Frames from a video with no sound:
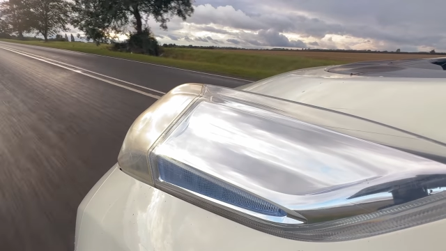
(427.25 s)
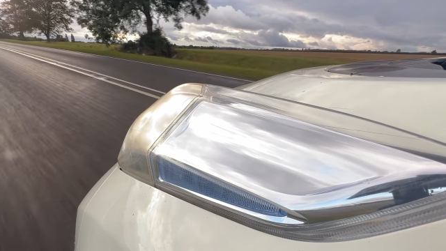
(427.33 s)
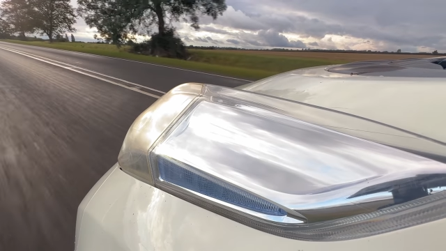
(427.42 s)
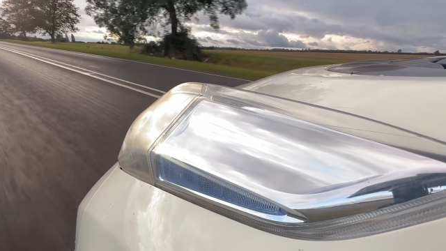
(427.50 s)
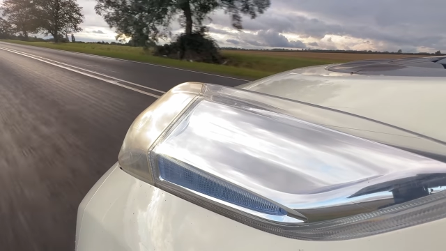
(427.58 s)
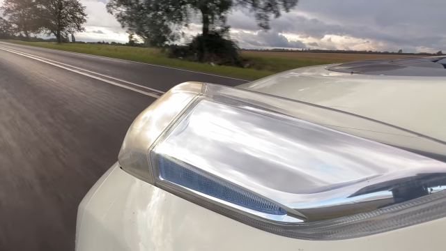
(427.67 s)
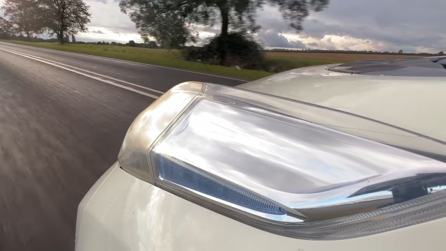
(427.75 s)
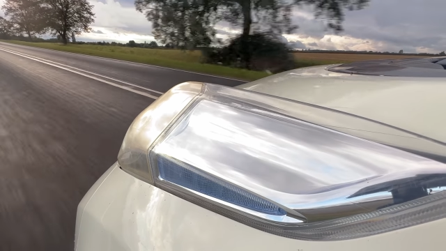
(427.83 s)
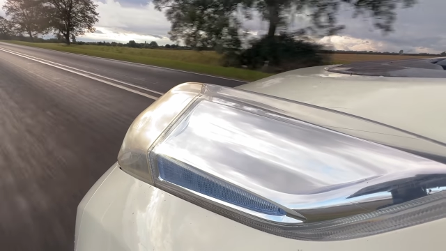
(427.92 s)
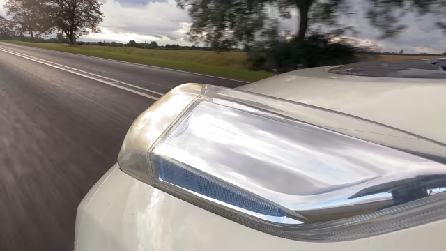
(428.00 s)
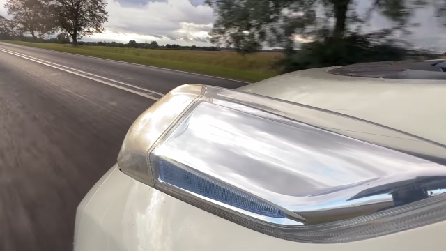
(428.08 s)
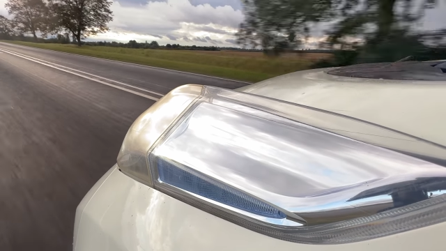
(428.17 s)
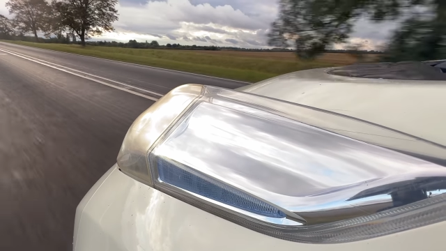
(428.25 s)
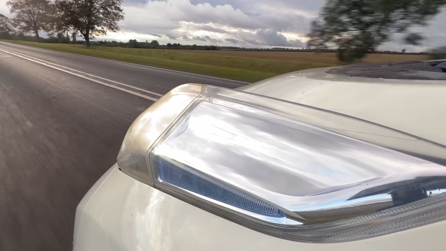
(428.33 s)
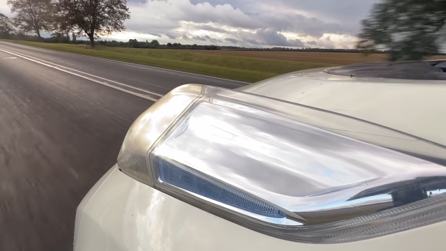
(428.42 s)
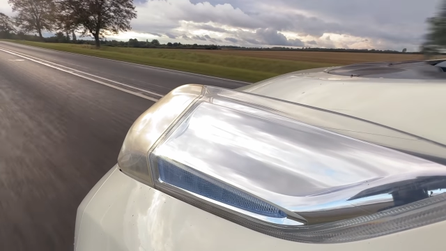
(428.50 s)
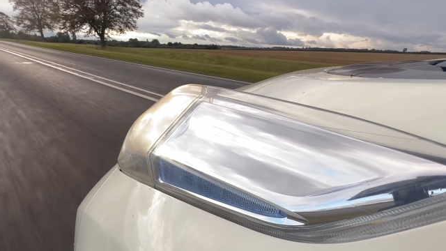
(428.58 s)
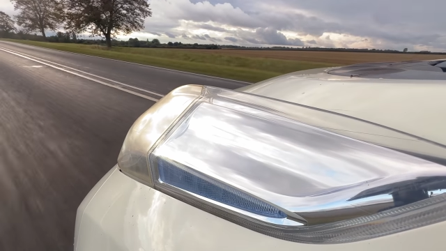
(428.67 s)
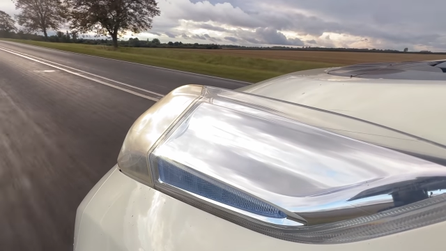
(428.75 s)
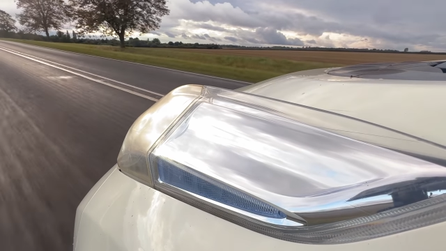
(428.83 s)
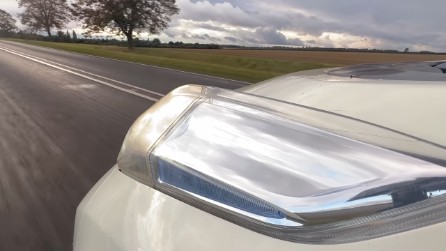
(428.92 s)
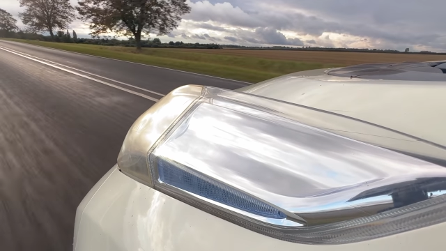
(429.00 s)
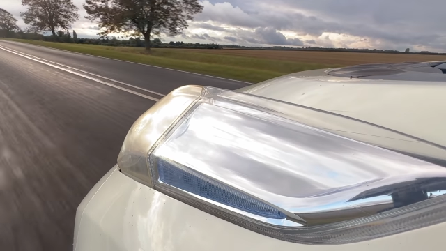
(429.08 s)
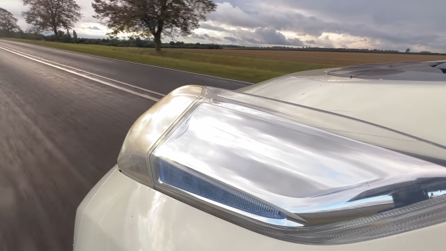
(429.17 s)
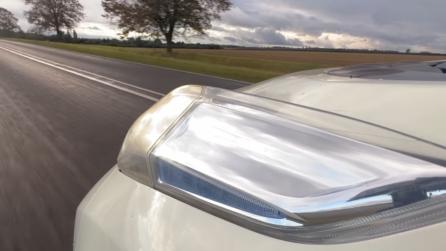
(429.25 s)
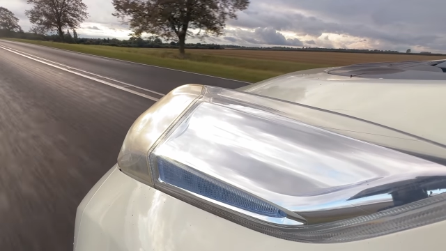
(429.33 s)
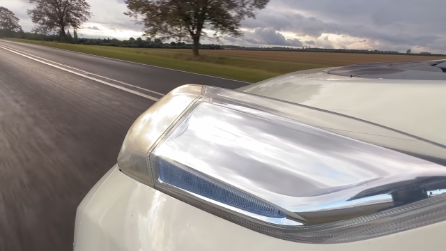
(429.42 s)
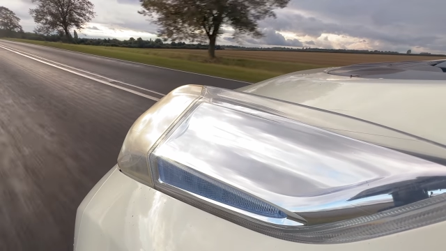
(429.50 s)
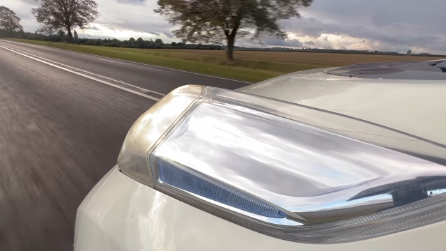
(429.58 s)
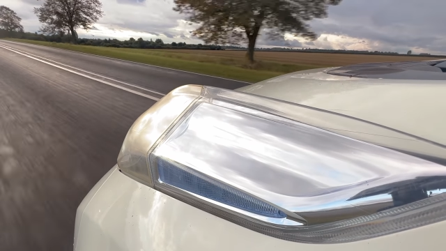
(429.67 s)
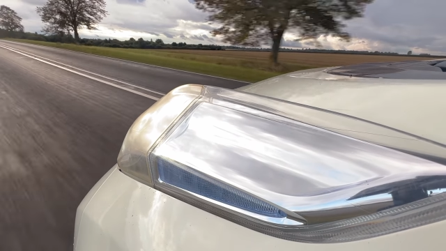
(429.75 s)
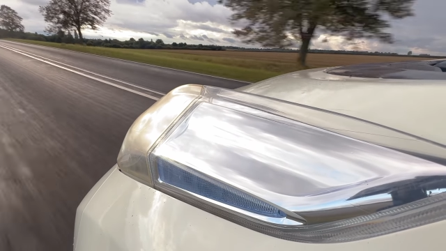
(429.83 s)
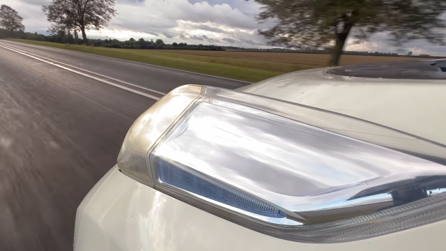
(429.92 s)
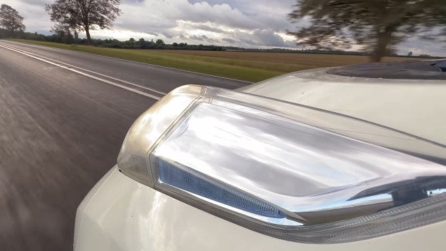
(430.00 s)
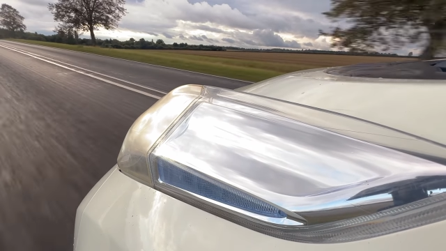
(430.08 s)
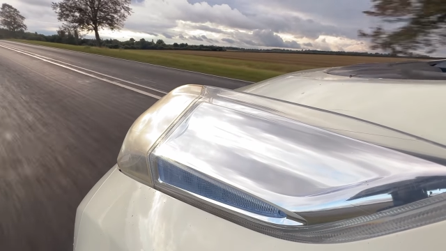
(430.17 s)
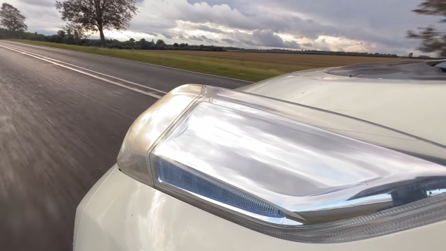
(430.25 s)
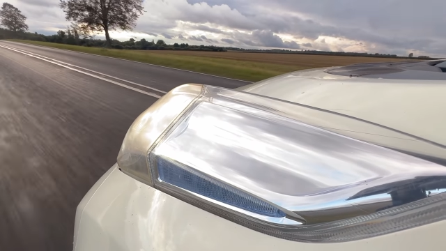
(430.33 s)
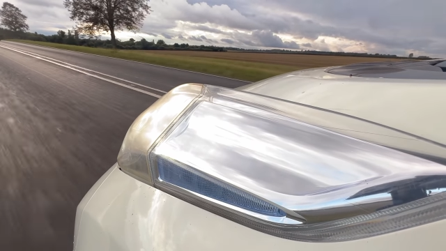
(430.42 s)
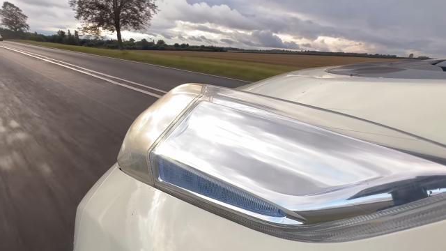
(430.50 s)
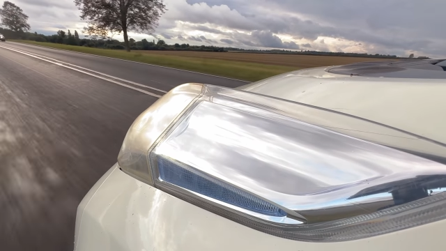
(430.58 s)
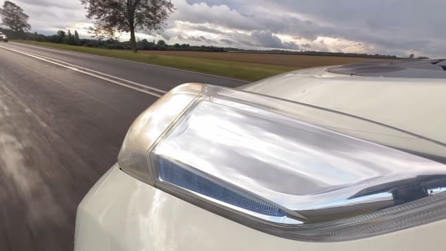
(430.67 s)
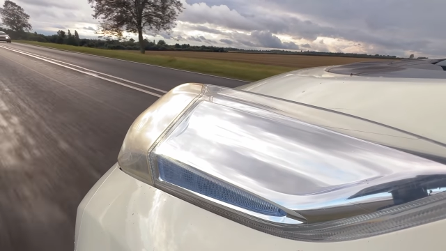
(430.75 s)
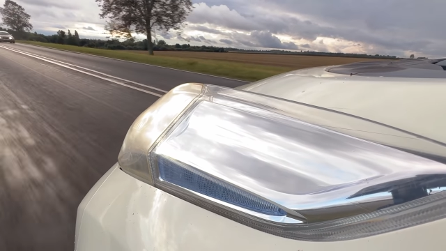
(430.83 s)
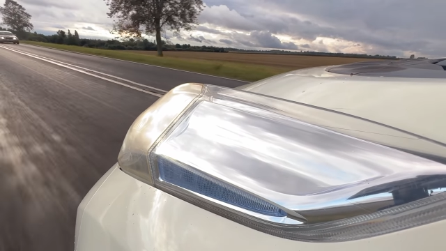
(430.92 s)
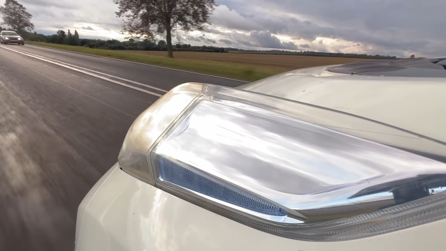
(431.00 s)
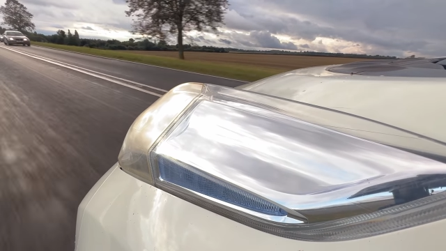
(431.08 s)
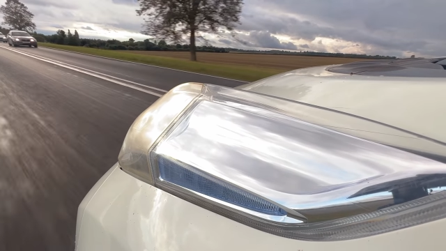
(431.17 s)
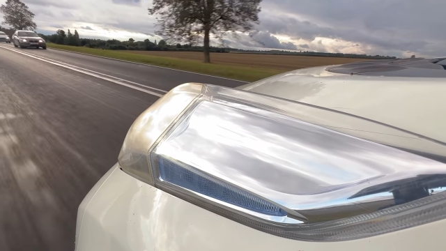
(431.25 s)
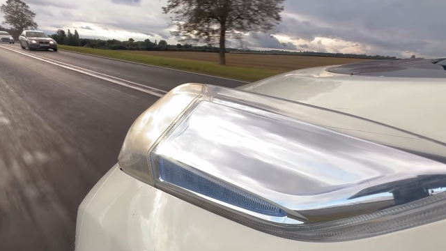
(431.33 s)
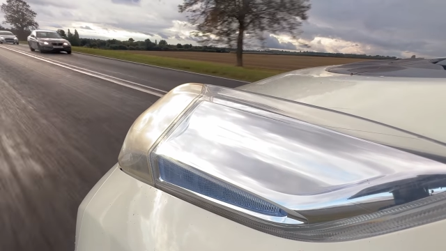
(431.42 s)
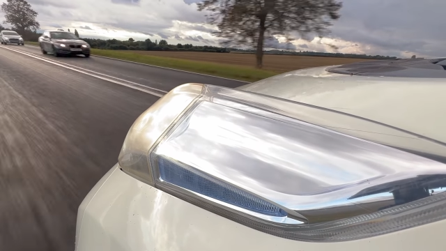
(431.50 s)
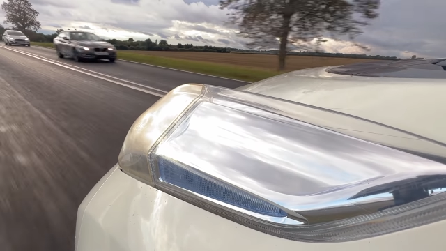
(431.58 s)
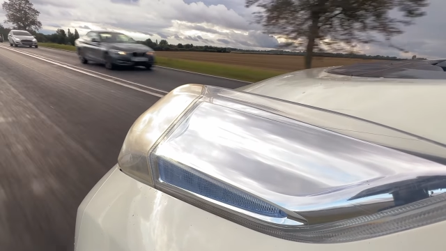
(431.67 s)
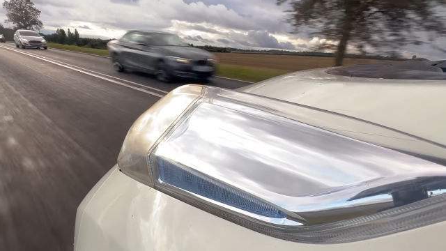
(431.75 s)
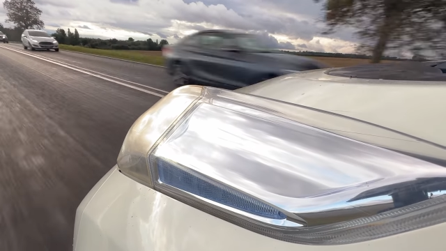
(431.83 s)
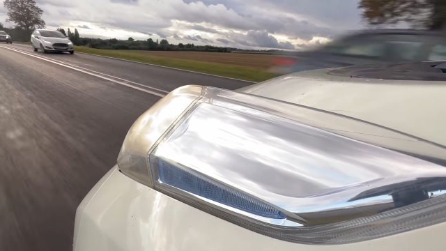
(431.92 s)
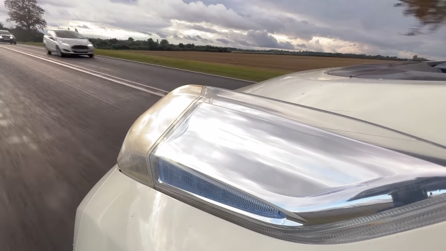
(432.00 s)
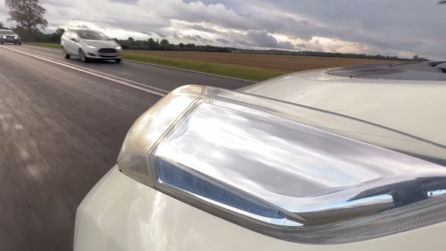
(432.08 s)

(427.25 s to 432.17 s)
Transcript: (no speaker visible)